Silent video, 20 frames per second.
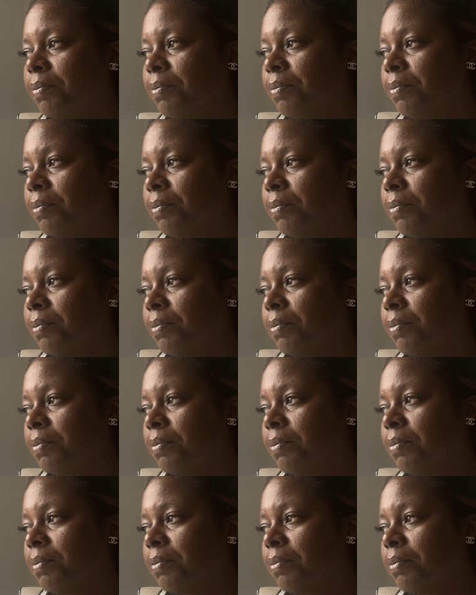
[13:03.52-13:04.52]

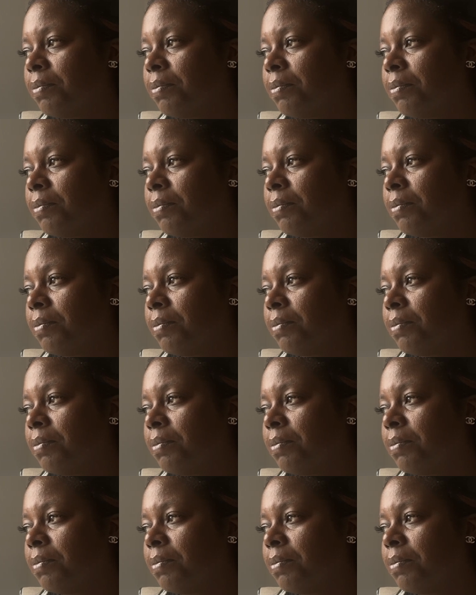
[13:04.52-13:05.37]
(no one is talking)